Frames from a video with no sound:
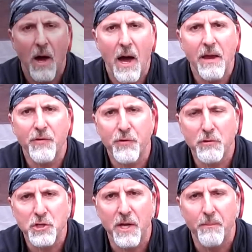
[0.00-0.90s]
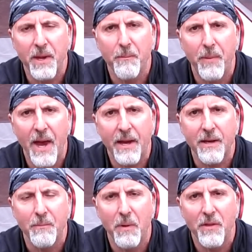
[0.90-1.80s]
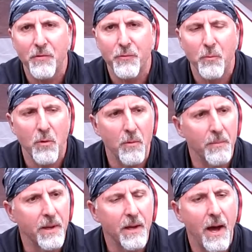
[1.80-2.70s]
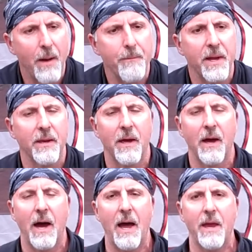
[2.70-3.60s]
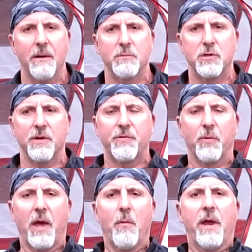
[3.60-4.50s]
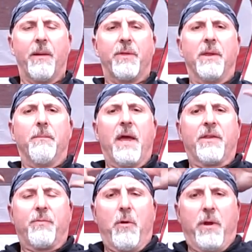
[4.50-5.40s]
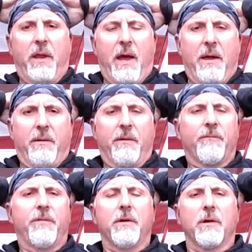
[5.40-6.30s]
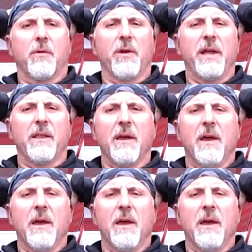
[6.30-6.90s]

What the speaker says: I associate being back in the mother's womb. I mean, I am just, when I wake up in the next morning, I feel great.